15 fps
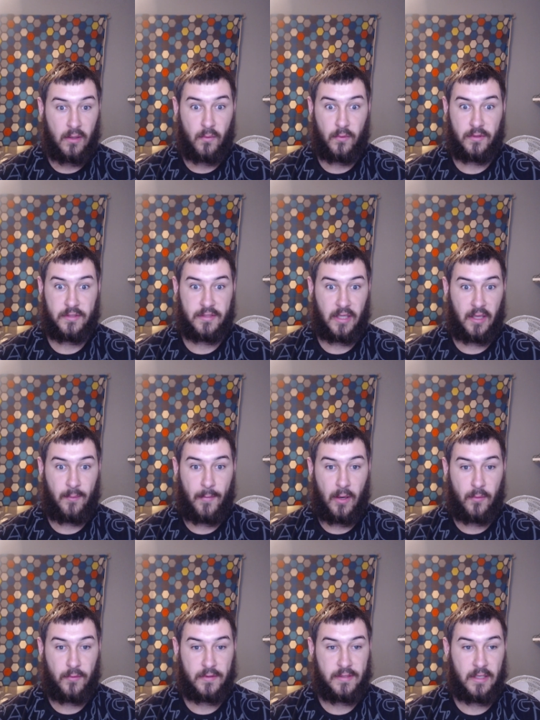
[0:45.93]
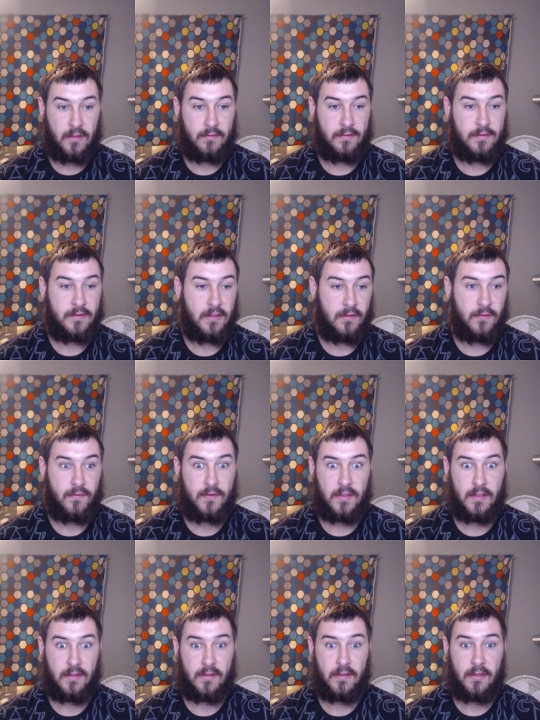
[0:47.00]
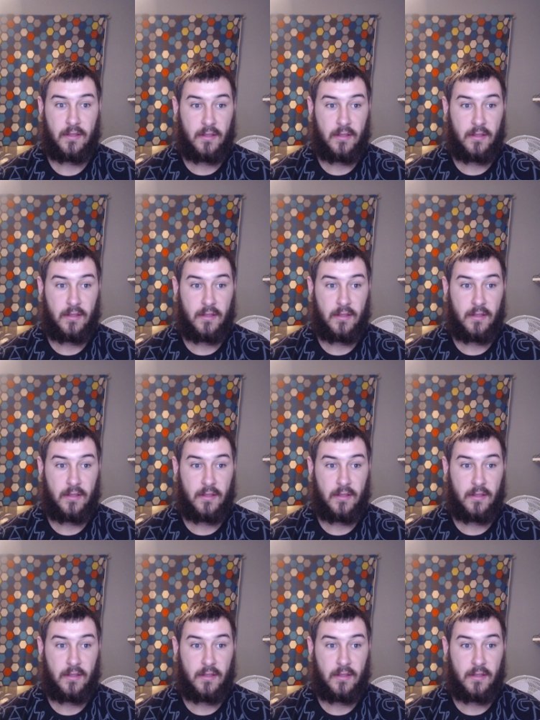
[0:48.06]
which is like the Milford Sounds and stuff, to